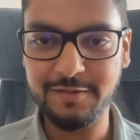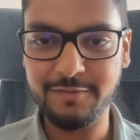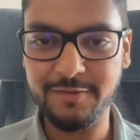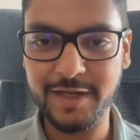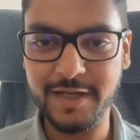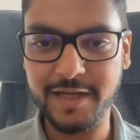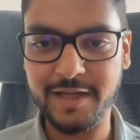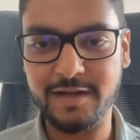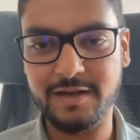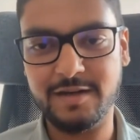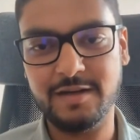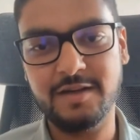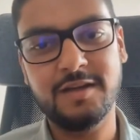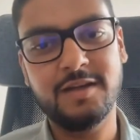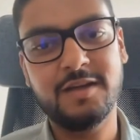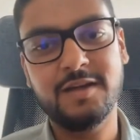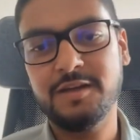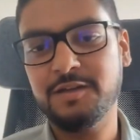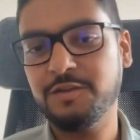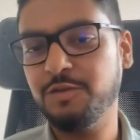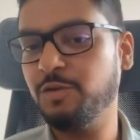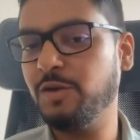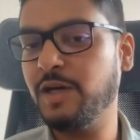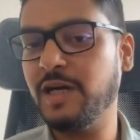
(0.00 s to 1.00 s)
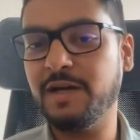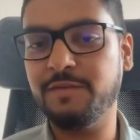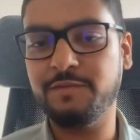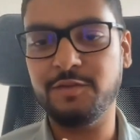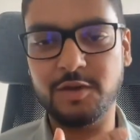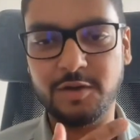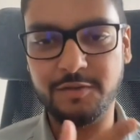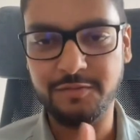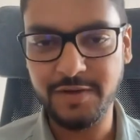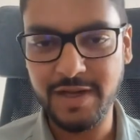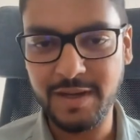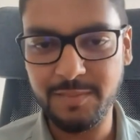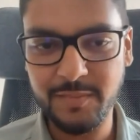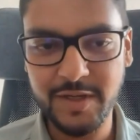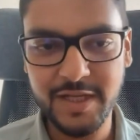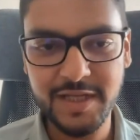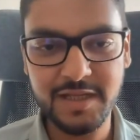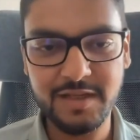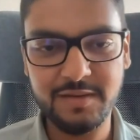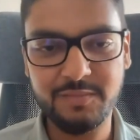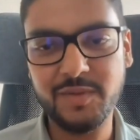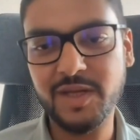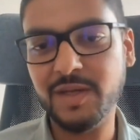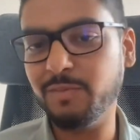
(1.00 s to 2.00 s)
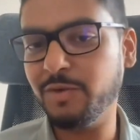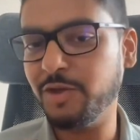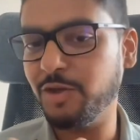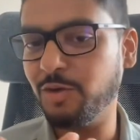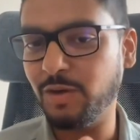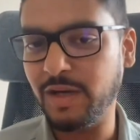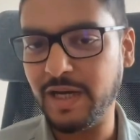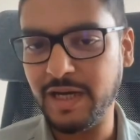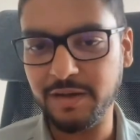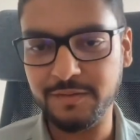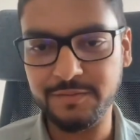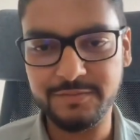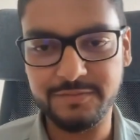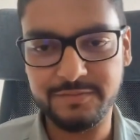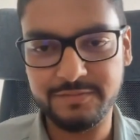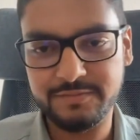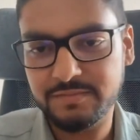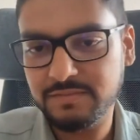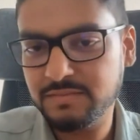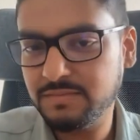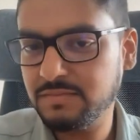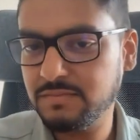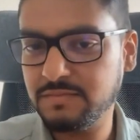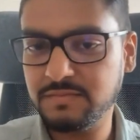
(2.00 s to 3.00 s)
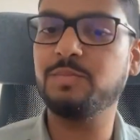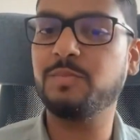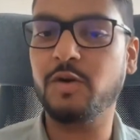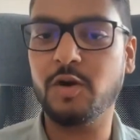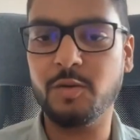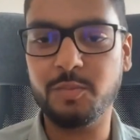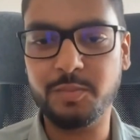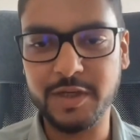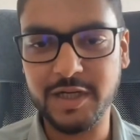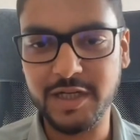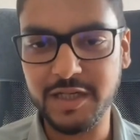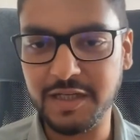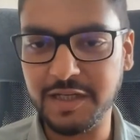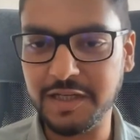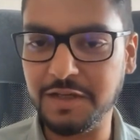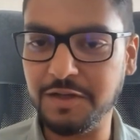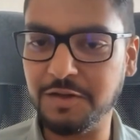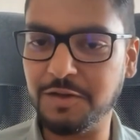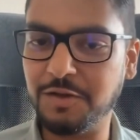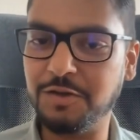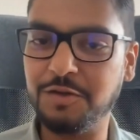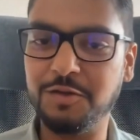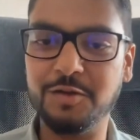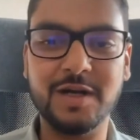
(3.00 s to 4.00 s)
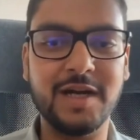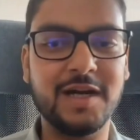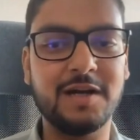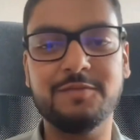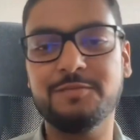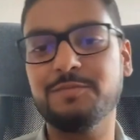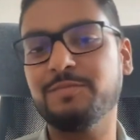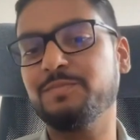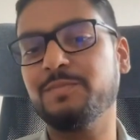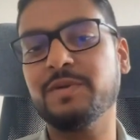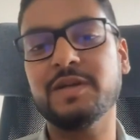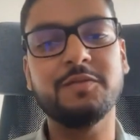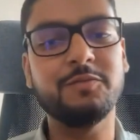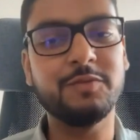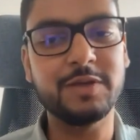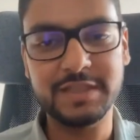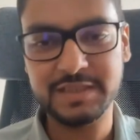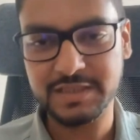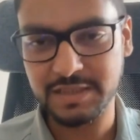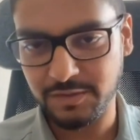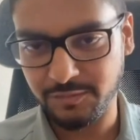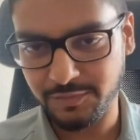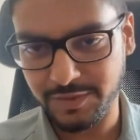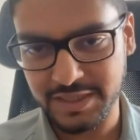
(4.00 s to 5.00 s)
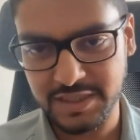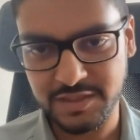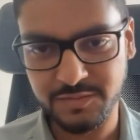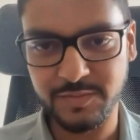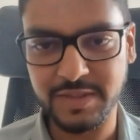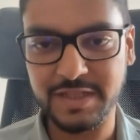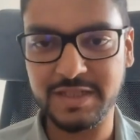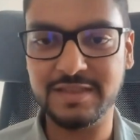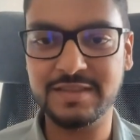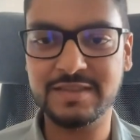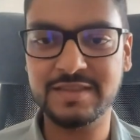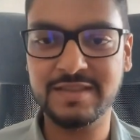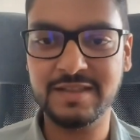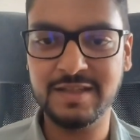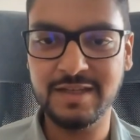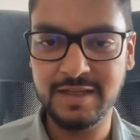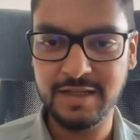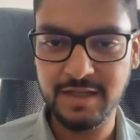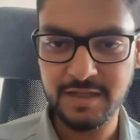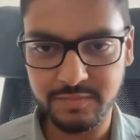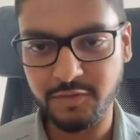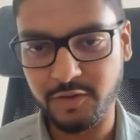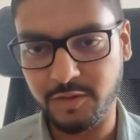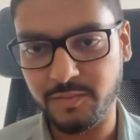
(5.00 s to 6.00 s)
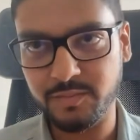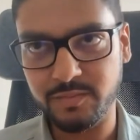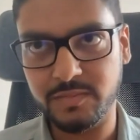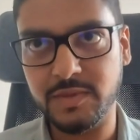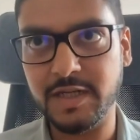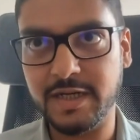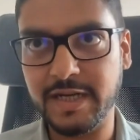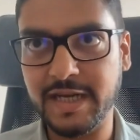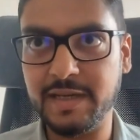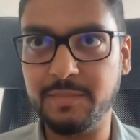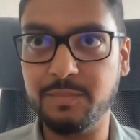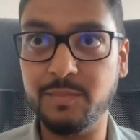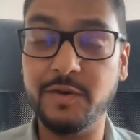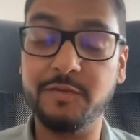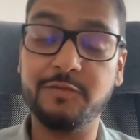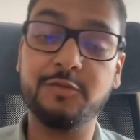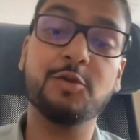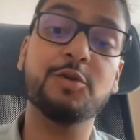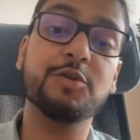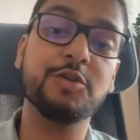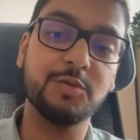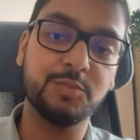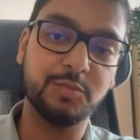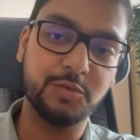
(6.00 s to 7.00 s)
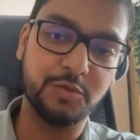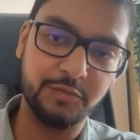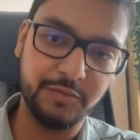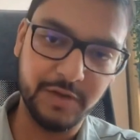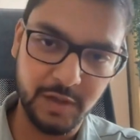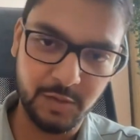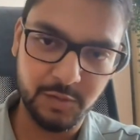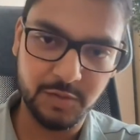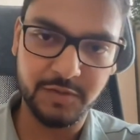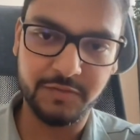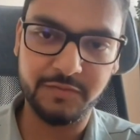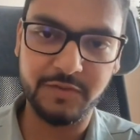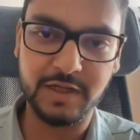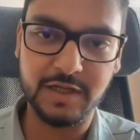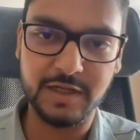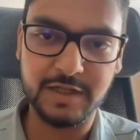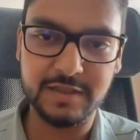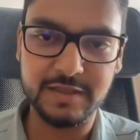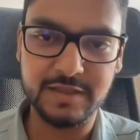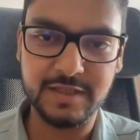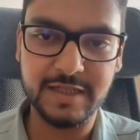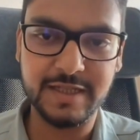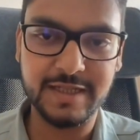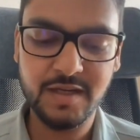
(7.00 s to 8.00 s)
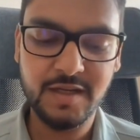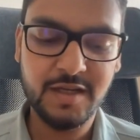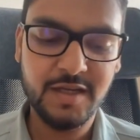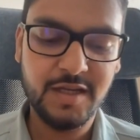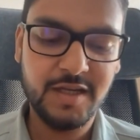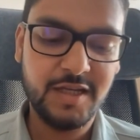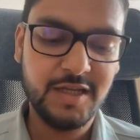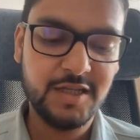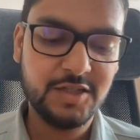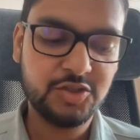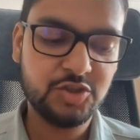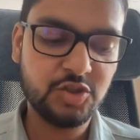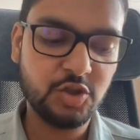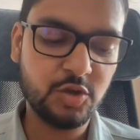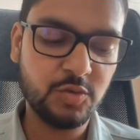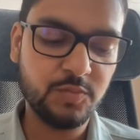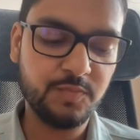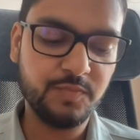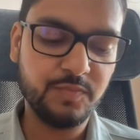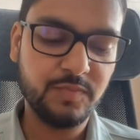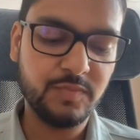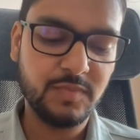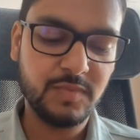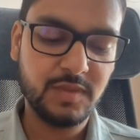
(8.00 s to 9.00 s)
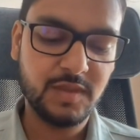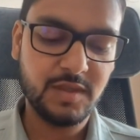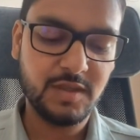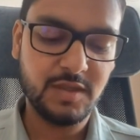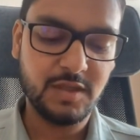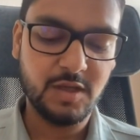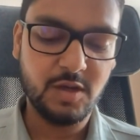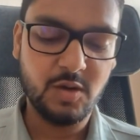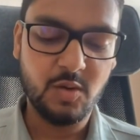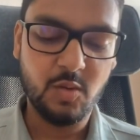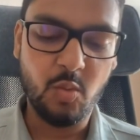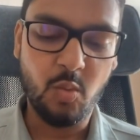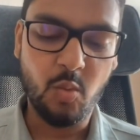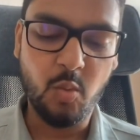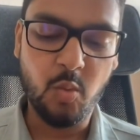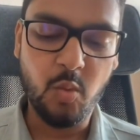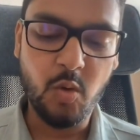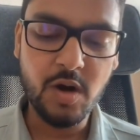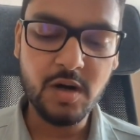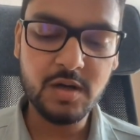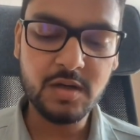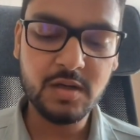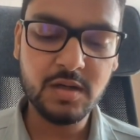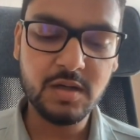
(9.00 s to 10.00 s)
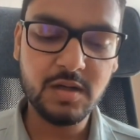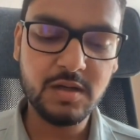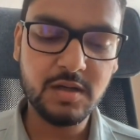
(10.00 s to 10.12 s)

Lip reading: where you have your family, maybe you have property, or you have previous investments from the time before you moved out of the country. So what